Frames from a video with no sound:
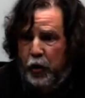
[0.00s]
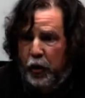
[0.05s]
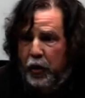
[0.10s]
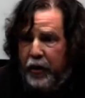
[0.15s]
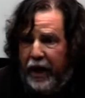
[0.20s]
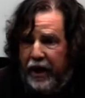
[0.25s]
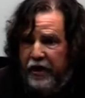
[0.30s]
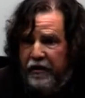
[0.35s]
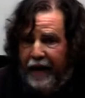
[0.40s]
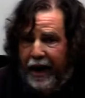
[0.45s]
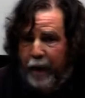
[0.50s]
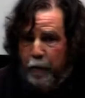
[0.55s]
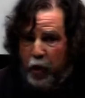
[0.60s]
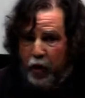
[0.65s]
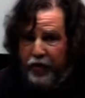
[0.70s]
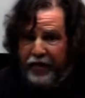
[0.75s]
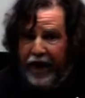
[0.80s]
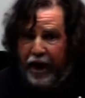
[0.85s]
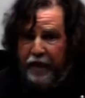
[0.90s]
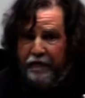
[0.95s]
If you look at it
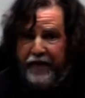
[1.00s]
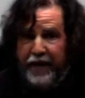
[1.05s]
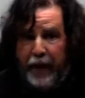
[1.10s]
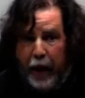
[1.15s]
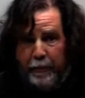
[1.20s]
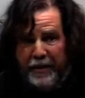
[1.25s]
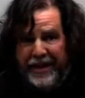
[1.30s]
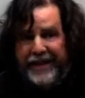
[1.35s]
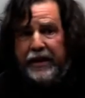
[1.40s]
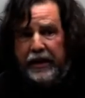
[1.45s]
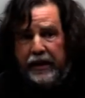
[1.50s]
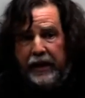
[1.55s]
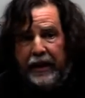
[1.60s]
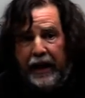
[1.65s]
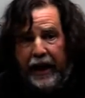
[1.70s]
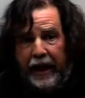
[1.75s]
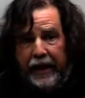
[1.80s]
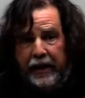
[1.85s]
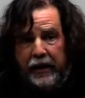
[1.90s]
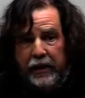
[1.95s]
above the
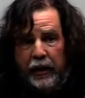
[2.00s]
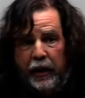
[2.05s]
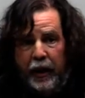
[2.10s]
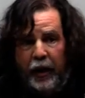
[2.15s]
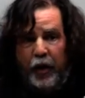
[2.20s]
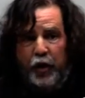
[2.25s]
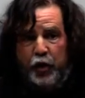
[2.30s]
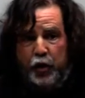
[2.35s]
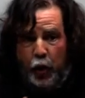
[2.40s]
abyssal line,